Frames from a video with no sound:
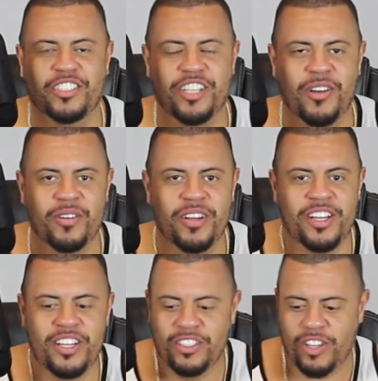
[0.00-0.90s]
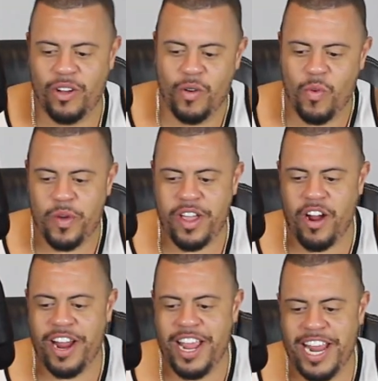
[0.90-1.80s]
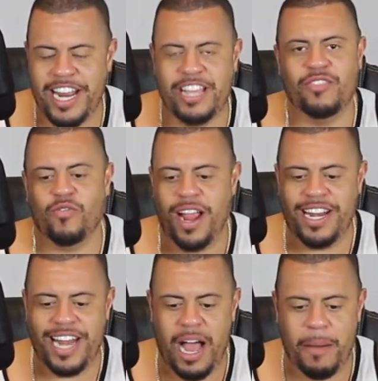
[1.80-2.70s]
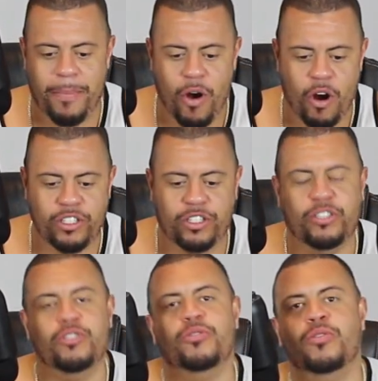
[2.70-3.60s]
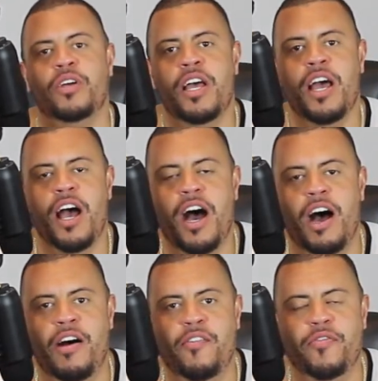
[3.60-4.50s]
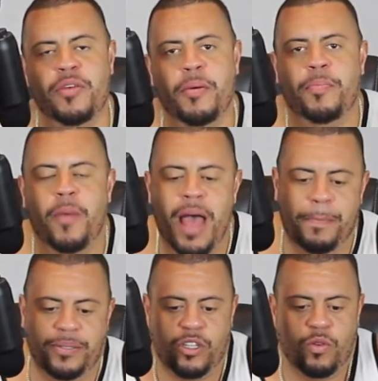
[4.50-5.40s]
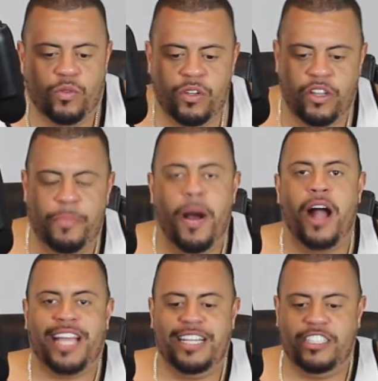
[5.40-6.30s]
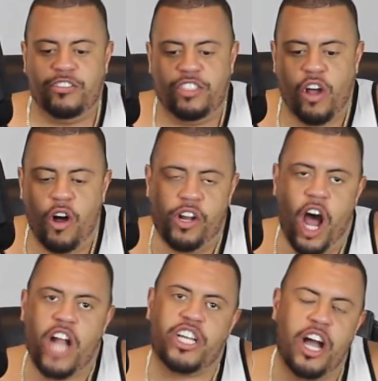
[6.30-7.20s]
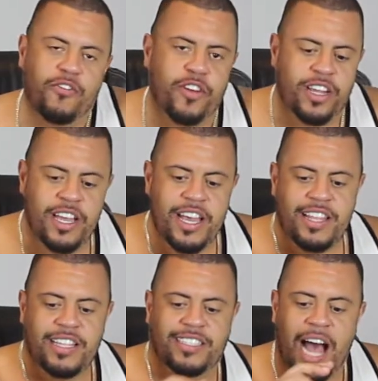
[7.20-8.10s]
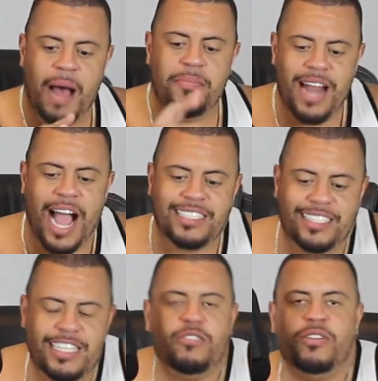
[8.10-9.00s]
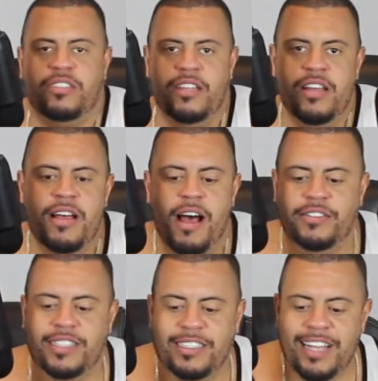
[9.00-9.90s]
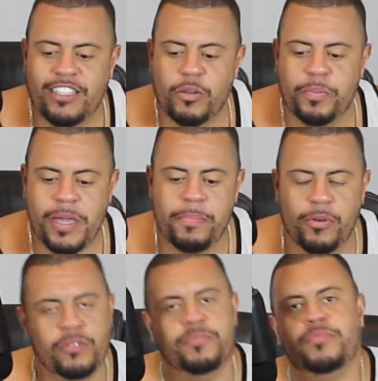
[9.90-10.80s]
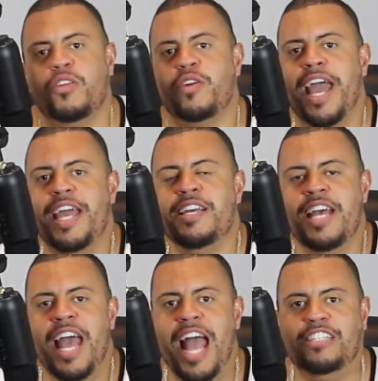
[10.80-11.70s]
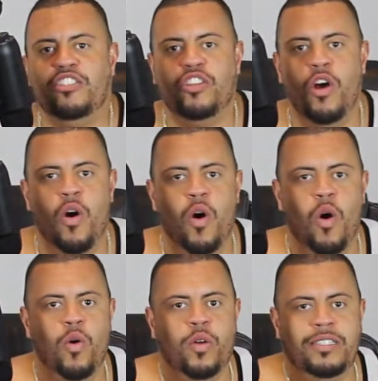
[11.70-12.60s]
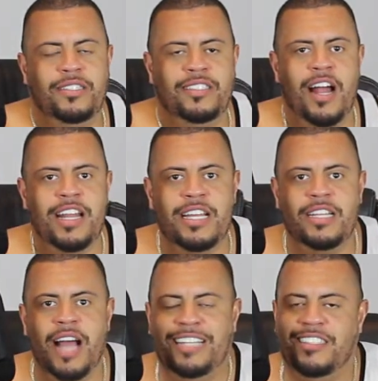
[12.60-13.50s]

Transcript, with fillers: Show. So we are hitting right now part 2 of the episode in the podcast series called Uncovering the Top 9 Secrets of Successful People. Okay. And so I studied